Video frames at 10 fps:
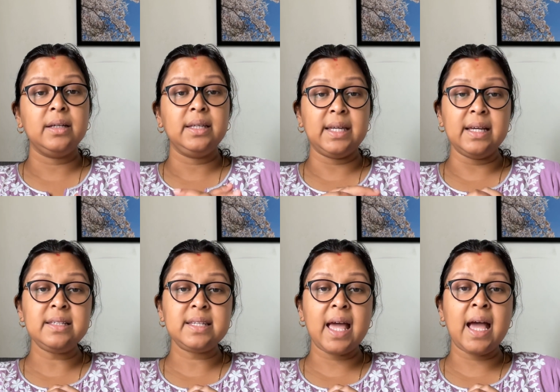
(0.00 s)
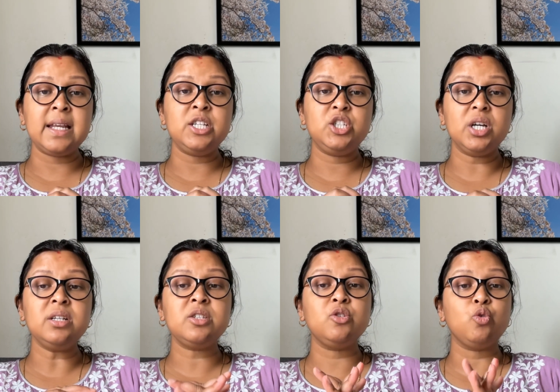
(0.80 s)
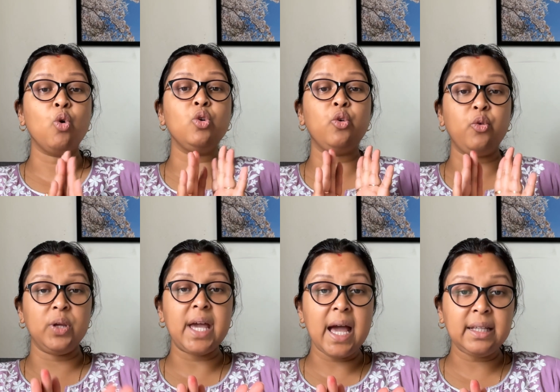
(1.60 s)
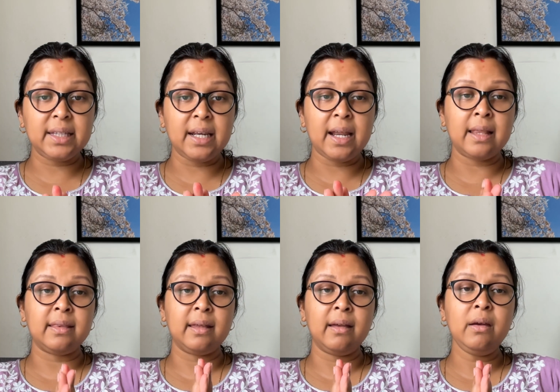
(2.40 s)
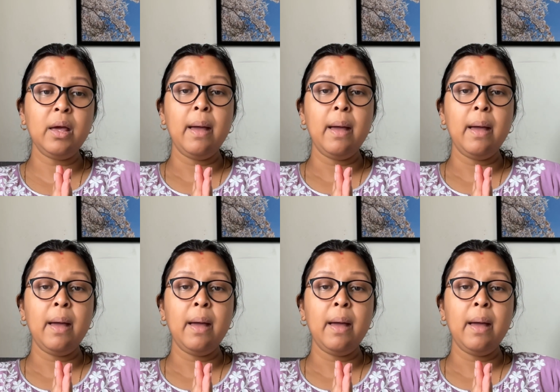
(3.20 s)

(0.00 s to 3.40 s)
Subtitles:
Yes, and just don't react then and there,